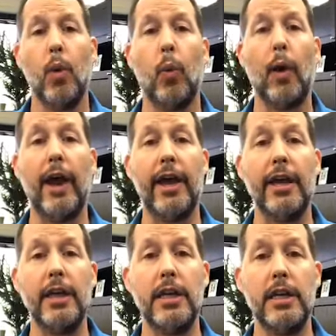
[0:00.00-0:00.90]

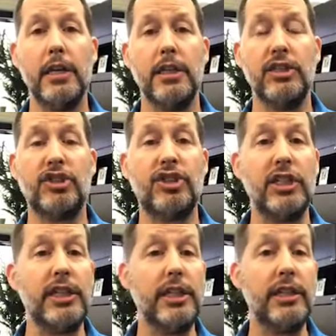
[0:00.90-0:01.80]
when
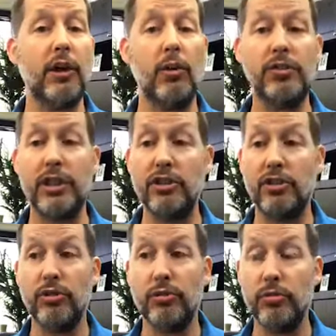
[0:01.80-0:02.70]
she goes
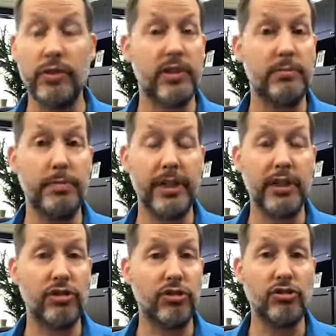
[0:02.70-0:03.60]
into this
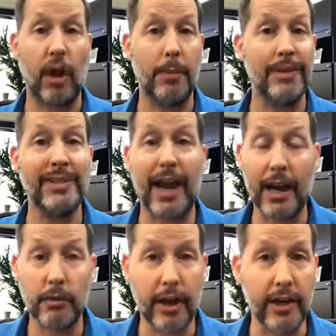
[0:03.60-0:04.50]
big drama
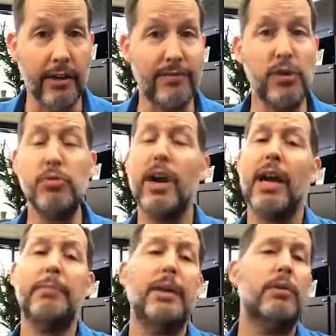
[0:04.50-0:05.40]
tirade of, you
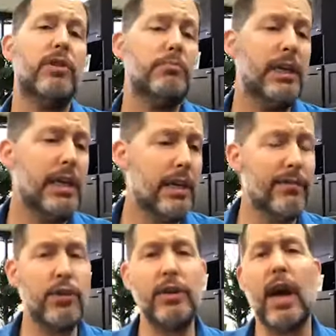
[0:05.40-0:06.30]
gotta be with me,
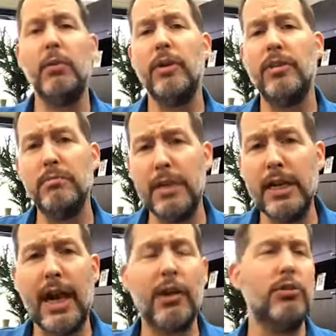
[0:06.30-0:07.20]
if you're not with
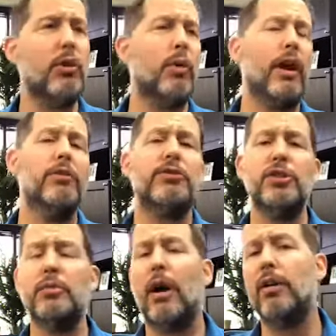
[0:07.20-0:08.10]
me, I don't know what I'll
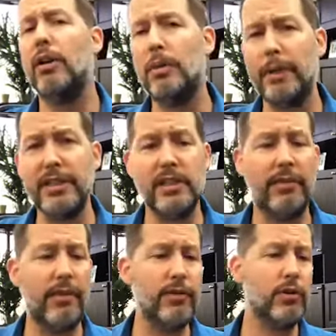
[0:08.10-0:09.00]
do, I'll hurt
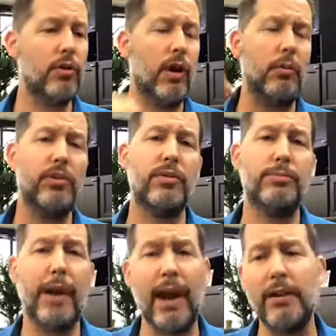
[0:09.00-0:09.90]
myself, if you go out with your
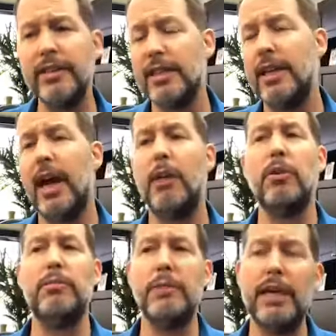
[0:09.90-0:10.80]
parents and not
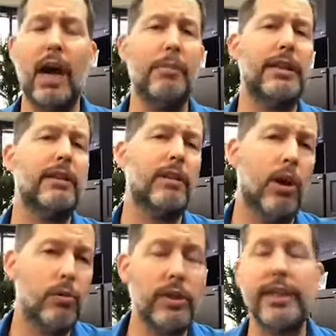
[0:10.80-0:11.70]
with me, I'll be
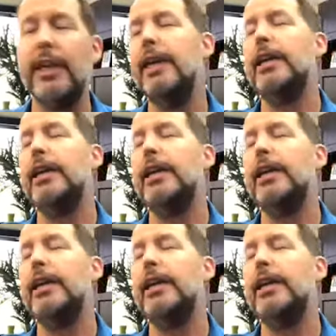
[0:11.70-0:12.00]
lonely,